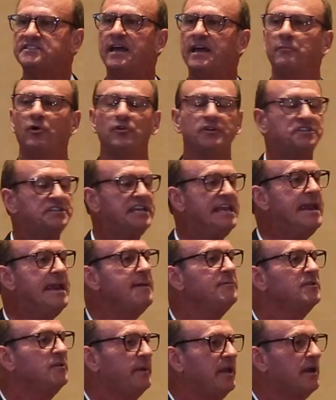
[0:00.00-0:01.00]
assembled a
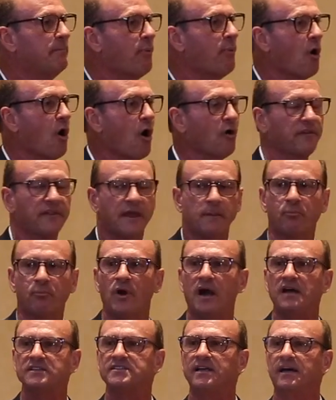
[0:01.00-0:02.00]
team to be a part of that
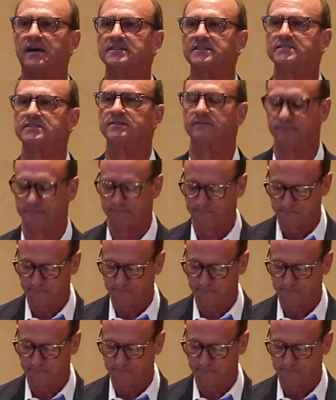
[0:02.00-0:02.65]
process.